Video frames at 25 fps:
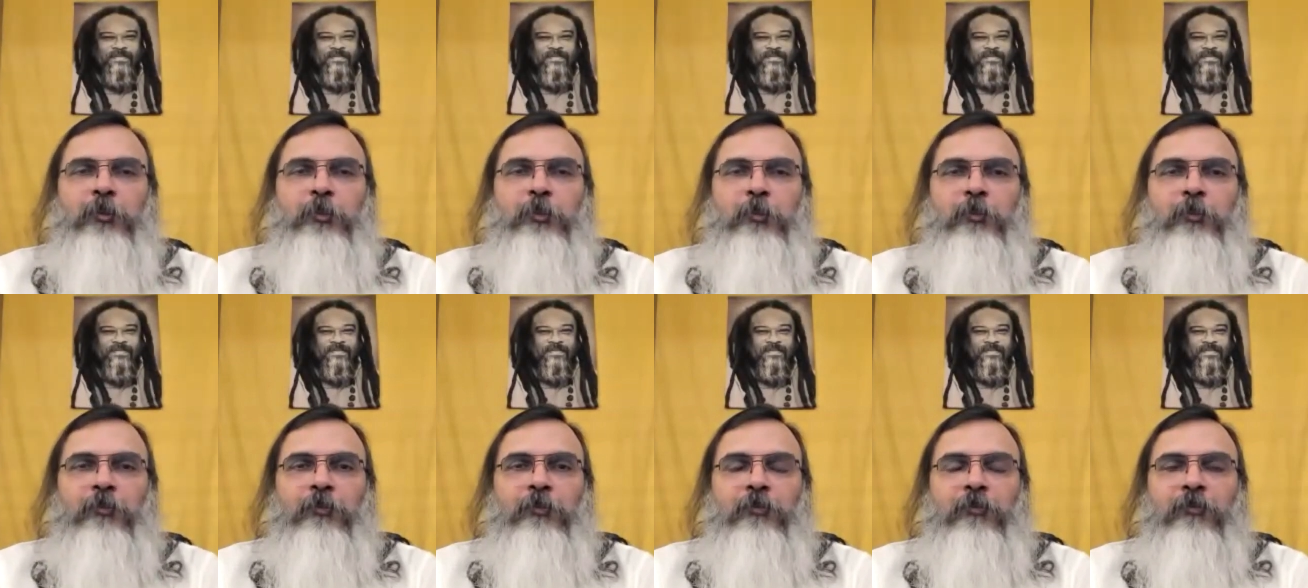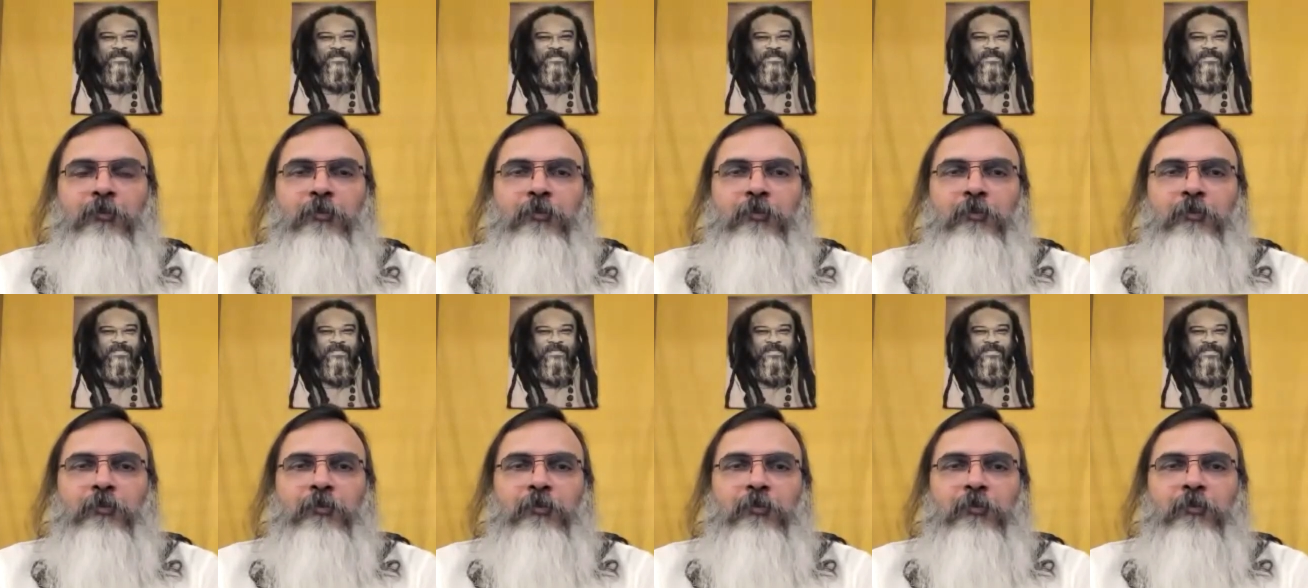
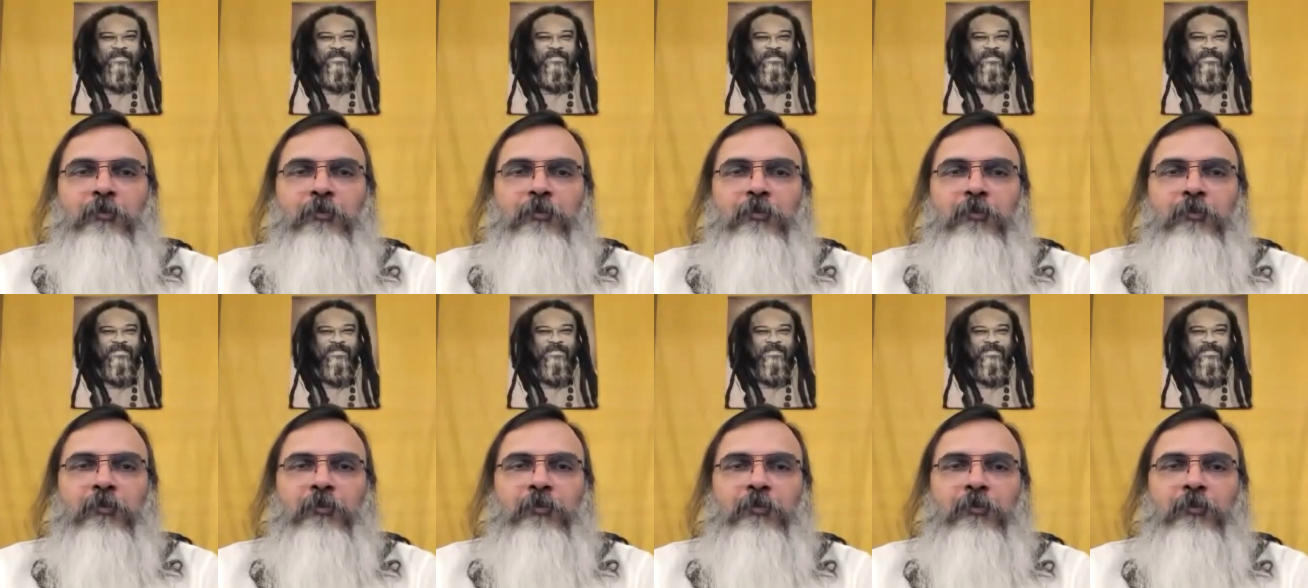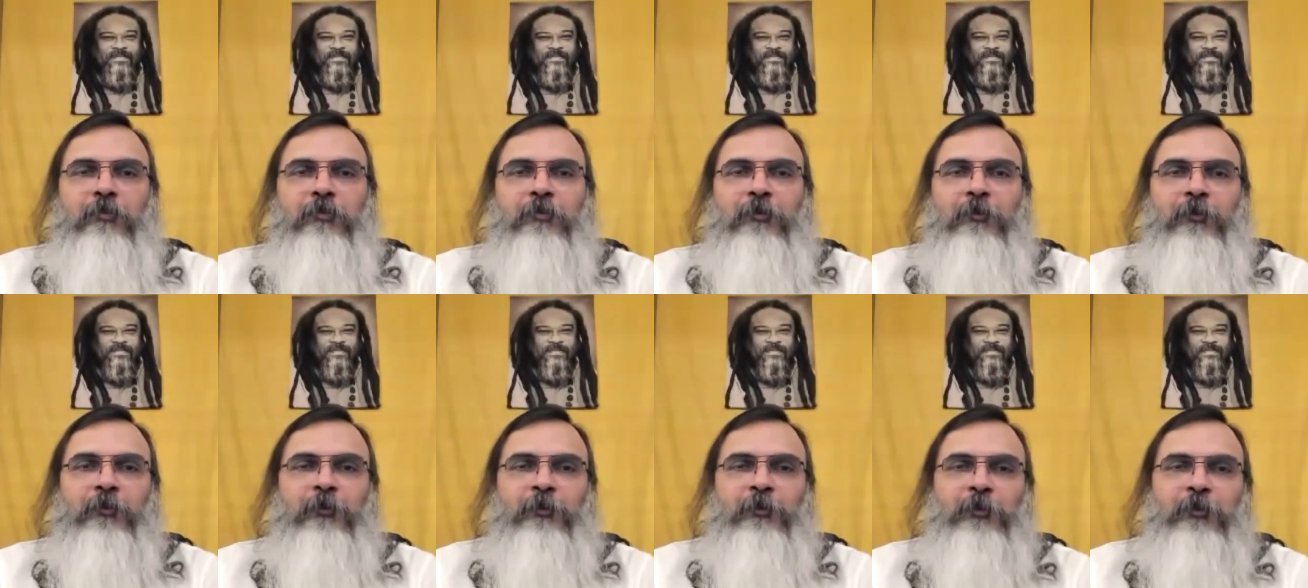
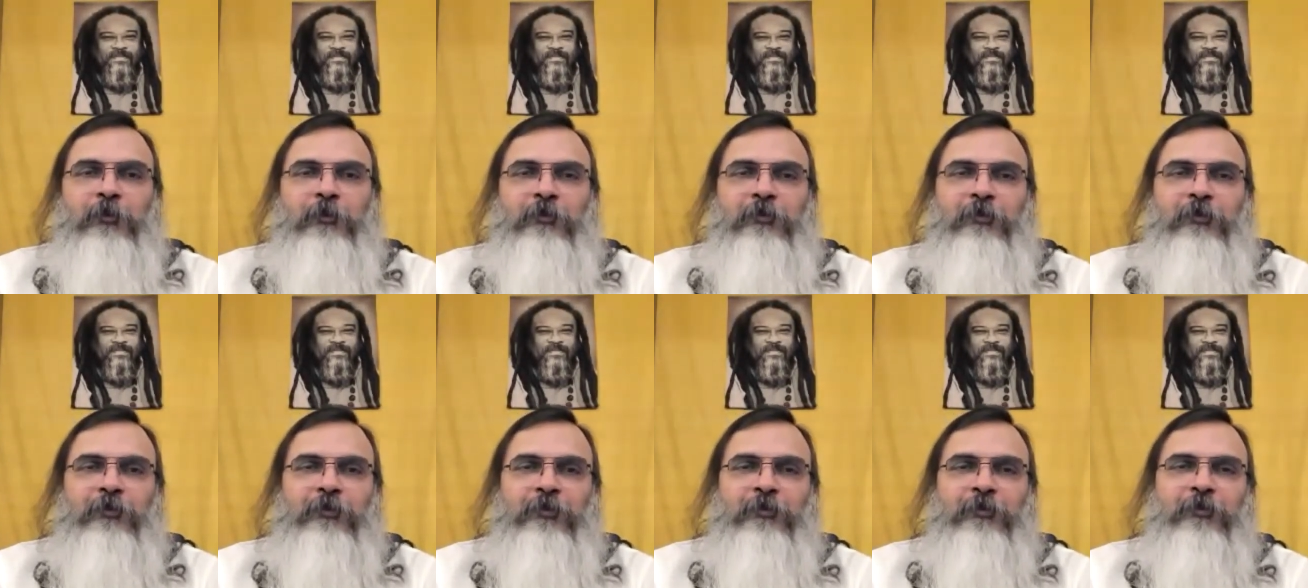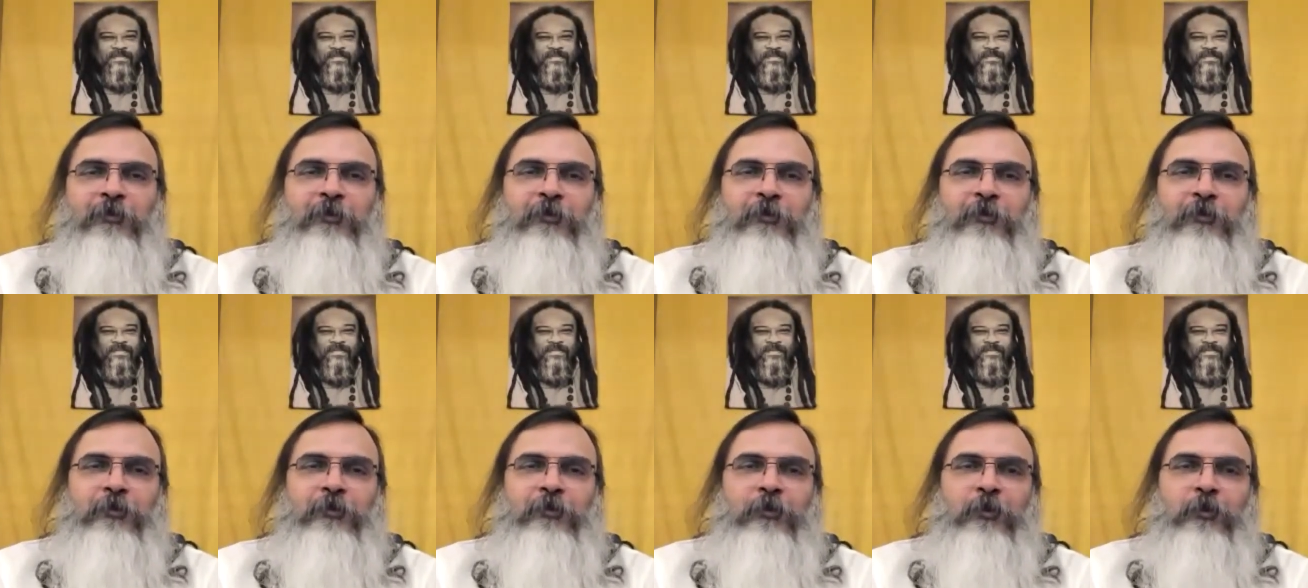
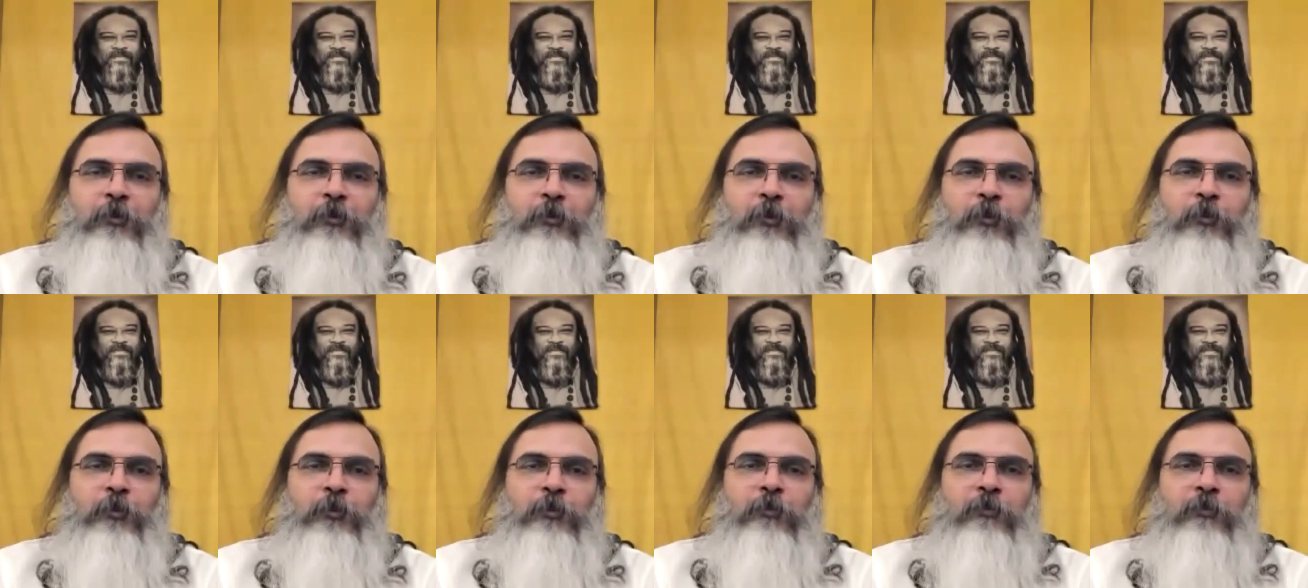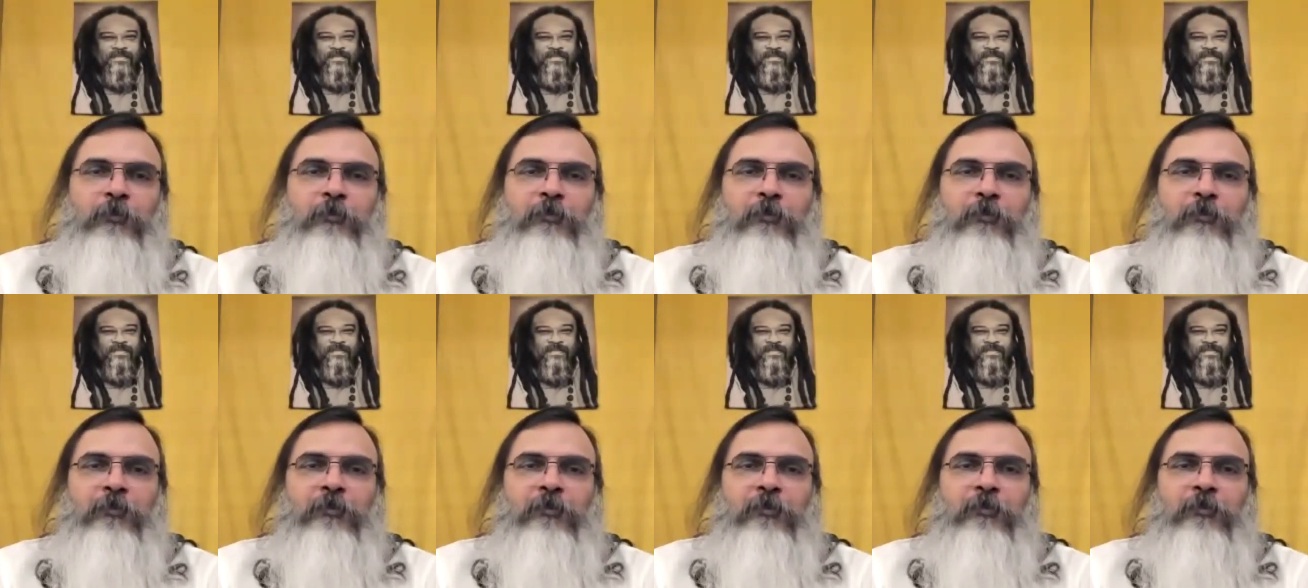
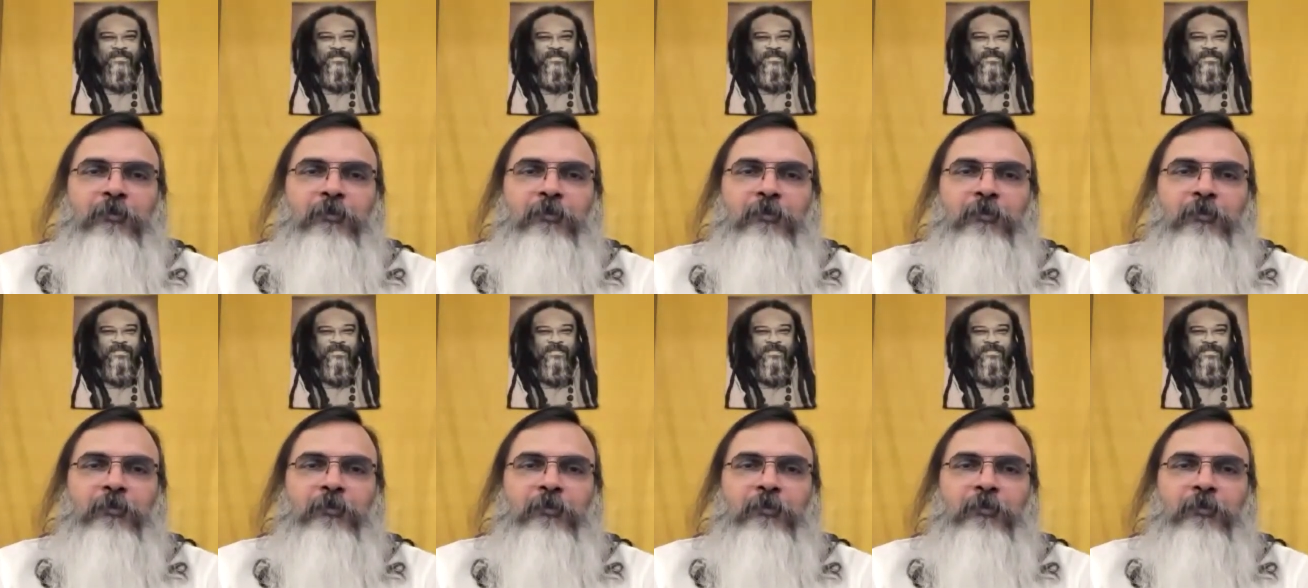(no one is talking)